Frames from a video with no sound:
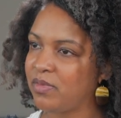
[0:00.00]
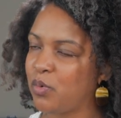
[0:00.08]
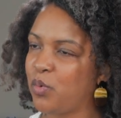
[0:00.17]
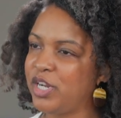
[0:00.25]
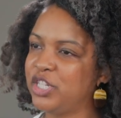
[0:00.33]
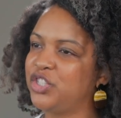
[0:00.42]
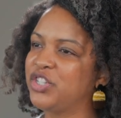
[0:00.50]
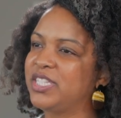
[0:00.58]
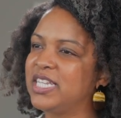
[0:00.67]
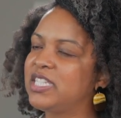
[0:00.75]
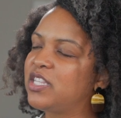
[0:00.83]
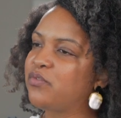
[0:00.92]
What is your
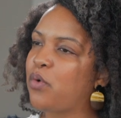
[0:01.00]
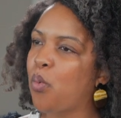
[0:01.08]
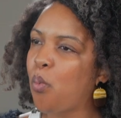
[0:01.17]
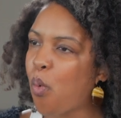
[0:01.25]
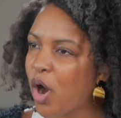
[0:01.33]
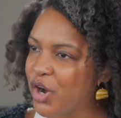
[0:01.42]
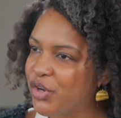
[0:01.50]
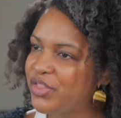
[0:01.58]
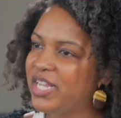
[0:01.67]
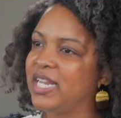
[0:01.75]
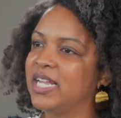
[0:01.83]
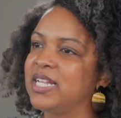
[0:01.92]
sense of
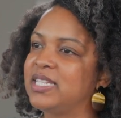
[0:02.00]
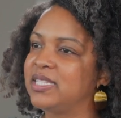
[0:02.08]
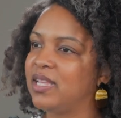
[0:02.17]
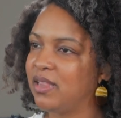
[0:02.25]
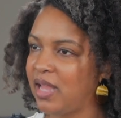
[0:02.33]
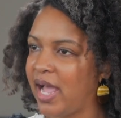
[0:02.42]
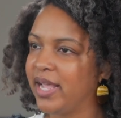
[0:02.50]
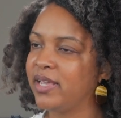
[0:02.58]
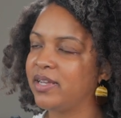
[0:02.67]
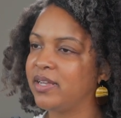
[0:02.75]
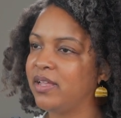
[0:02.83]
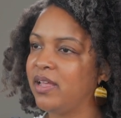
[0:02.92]
worthiness like?
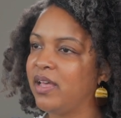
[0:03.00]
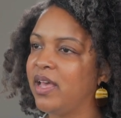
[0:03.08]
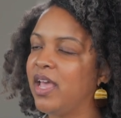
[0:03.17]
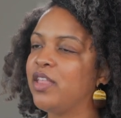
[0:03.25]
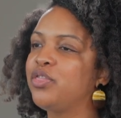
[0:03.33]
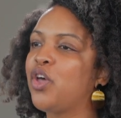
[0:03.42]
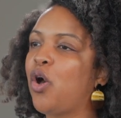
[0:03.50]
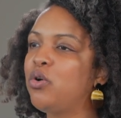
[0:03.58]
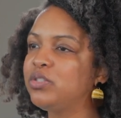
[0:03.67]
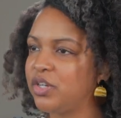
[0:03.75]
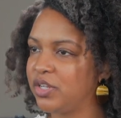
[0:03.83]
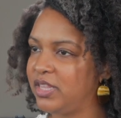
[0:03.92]
And
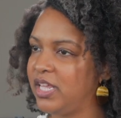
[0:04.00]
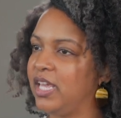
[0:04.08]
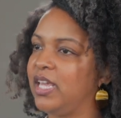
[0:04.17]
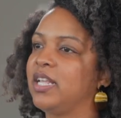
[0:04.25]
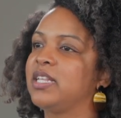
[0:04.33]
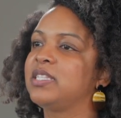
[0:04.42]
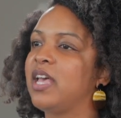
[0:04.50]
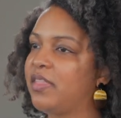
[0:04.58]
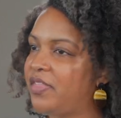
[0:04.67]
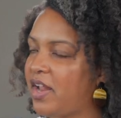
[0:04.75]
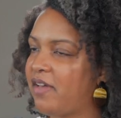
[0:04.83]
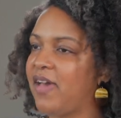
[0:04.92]
those are things
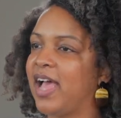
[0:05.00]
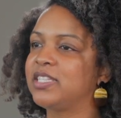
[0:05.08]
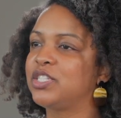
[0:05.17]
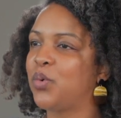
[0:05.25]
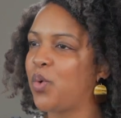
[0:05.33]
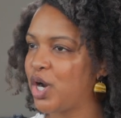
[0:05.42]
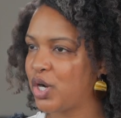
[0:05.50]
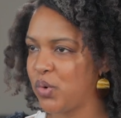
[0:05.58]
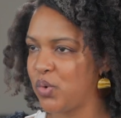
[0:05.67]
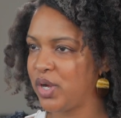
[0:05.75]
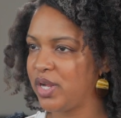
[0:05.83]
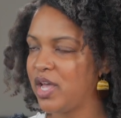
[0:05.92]
that I've had to work
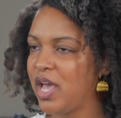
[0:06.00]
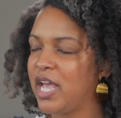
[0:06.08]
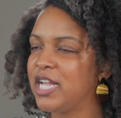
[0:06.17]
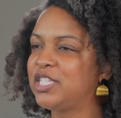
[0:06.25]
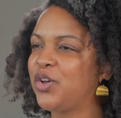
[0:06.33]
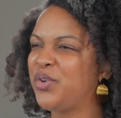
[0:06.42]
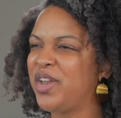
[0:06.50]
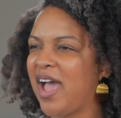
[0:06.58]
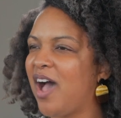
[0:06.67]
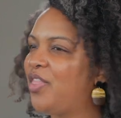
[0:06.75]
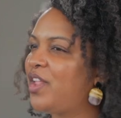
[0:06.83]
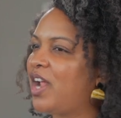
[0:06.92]
on. And so
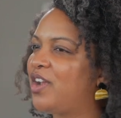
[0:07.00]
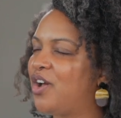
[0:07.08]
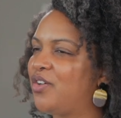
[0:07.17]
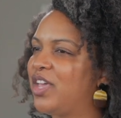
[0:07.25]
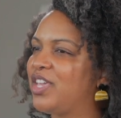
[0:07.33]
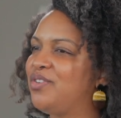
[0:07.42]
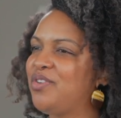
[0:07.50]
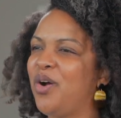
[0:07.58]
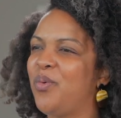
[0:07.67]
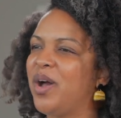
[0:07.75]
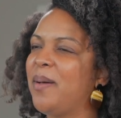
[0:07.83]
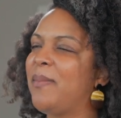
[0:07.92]
now that I know that, you
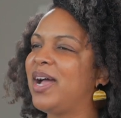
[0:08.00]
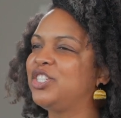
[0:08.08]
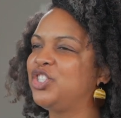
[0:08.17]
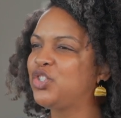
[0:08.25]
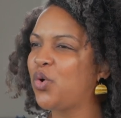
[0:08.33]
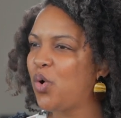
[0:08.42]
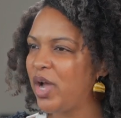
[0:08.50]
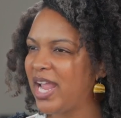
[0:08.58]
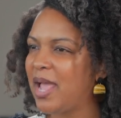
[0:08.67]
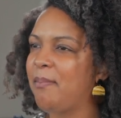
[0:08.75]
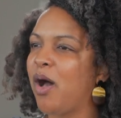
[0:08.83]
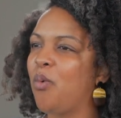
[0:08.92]
know what, my joy
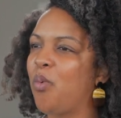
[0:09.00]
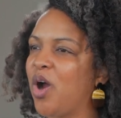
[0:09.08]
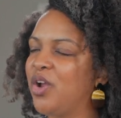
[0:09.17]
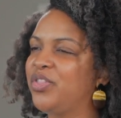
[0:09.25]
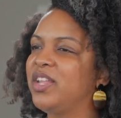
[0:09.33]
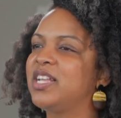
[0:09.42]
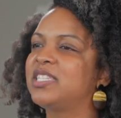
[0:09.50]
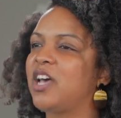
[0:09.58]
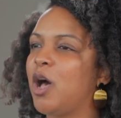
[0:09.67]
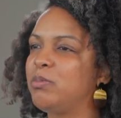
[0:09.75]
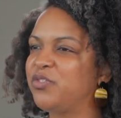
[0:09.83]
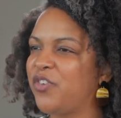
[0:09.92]
and my worthiness
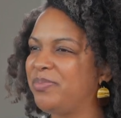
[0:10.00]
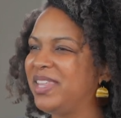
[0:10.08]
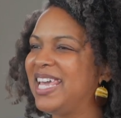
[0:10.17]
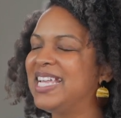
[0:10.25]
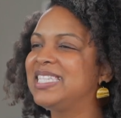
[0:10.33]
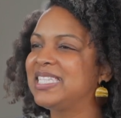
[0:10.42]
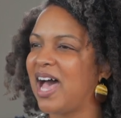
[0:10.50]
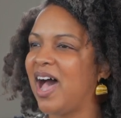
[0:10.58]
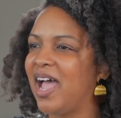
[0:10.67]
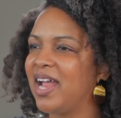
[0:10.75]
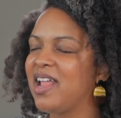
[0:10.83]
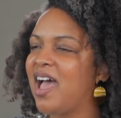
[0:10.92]
comes from the
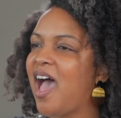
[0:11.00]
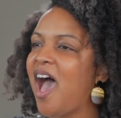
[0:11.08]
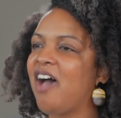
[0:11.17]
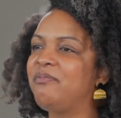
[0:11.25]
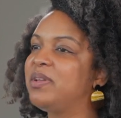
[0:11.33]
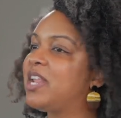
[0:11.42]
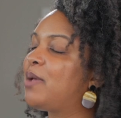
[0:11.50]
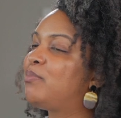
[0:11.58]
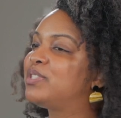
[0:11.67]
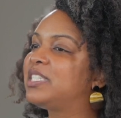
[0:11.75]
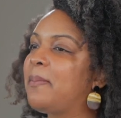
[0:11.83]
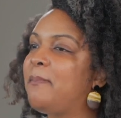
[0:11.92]
inside, I've been
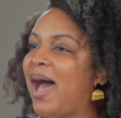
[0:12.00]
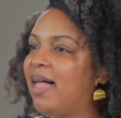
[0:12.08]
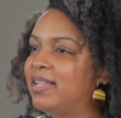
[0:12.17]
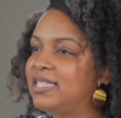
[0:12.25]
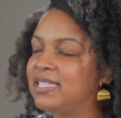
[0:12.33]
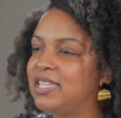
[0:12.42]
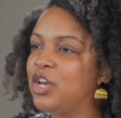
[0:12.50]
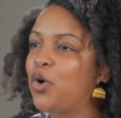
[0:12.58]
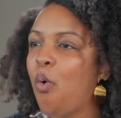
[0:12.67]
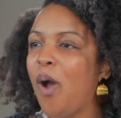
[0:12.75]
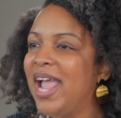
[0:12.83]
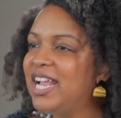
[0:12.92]
able to balance the
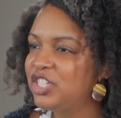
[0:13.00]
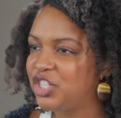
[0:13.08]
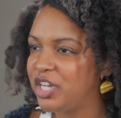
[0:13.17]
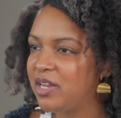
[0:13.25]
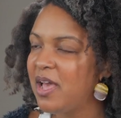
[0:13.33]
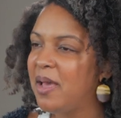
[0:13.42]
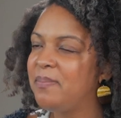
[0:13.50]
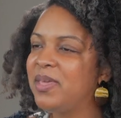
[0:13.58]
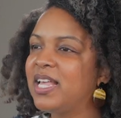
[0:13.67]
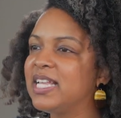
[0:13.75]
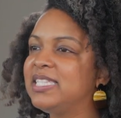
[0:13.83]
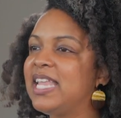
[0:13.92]
equation,
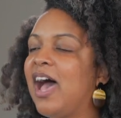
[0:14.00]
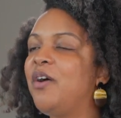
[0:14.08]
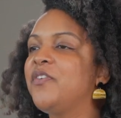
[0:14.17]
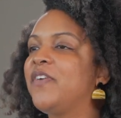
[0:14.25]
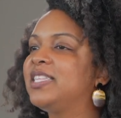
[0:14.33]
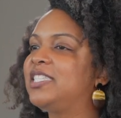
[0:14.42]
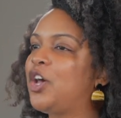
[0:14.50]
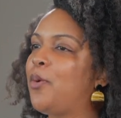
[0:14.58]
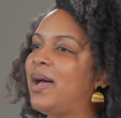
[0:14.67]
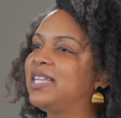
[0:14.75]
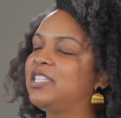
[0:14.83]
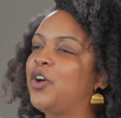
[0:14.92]
because now if I tell
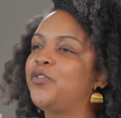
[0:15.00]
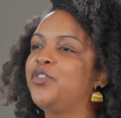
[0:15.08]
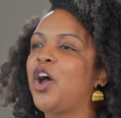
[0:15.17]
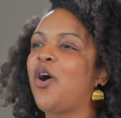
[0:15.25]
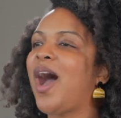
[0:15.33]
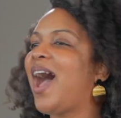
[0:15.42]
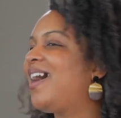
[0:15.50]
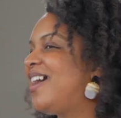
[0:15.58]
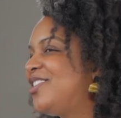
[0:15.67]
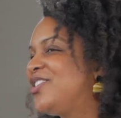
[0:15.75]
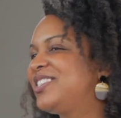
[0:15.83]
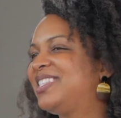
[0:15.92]
myself no, I
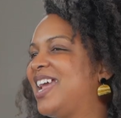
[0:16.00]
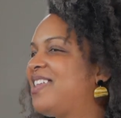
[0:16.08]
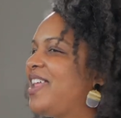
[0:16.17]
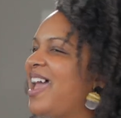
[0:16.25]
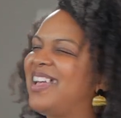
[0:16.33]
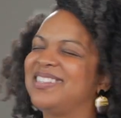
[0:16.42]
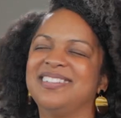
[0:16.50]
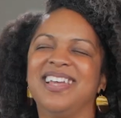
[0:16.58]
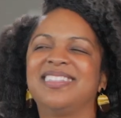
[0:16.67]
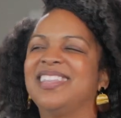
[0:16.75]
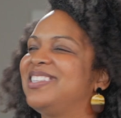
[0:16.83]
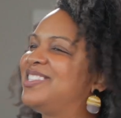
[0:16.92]
understand that it has
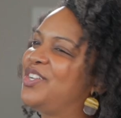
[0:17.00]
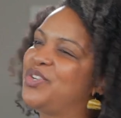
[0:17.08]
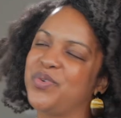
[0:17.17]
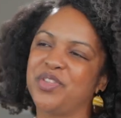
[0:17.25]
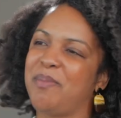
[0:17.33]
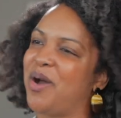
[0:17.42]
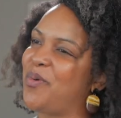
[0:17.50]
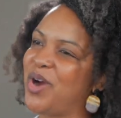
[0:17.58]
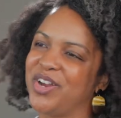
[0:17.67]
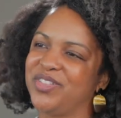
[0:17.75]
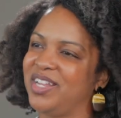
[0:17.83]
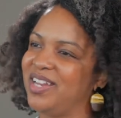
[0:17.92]
nothing to do with my
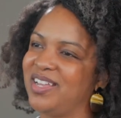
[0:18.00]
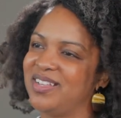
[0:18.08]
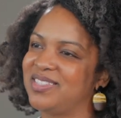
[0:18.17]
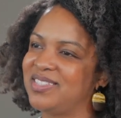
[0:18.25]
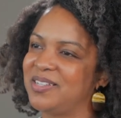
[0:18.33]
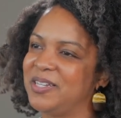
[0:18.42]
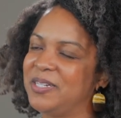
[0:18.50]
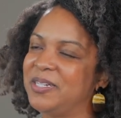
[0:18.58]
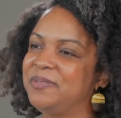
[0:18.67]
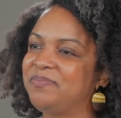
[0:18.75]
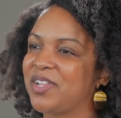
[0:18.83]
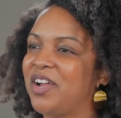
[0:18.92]
worthiness.
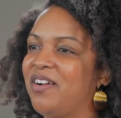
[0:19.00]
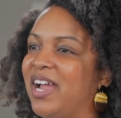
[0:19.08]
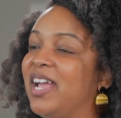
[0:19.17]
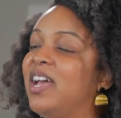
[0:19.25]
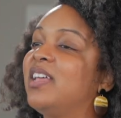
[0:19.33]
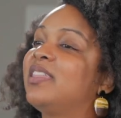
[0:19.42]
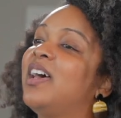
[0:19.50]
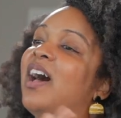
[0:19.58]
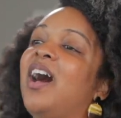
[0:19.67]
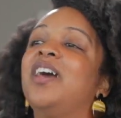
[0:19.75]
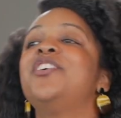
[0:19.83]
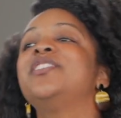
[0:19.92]
All right. The
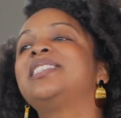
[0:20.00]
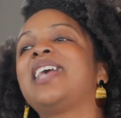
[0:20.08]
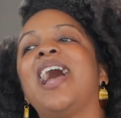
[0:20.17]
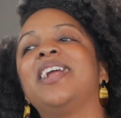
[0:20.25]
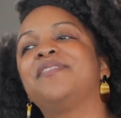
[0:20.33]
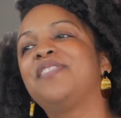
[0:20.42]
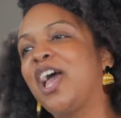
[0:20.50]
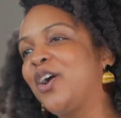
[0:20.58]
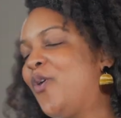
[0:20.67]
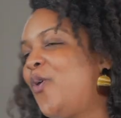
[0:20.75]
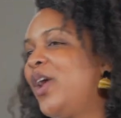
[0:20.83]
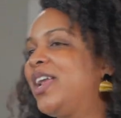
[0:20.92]
other side of that
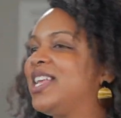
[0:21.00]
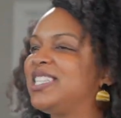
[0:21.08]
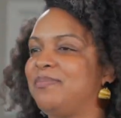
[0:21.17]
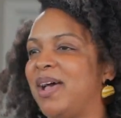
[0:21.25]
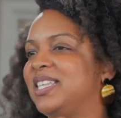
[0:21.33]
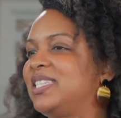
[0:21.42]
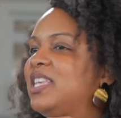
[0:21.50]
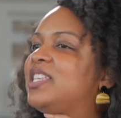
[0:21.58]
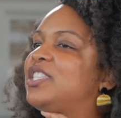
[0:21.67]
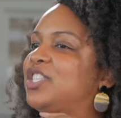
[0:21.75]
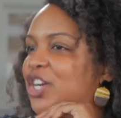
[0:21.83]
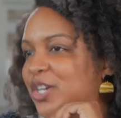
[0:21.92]
coin is my
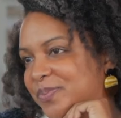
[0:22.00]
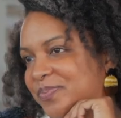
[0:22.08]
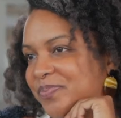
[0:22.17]
sister.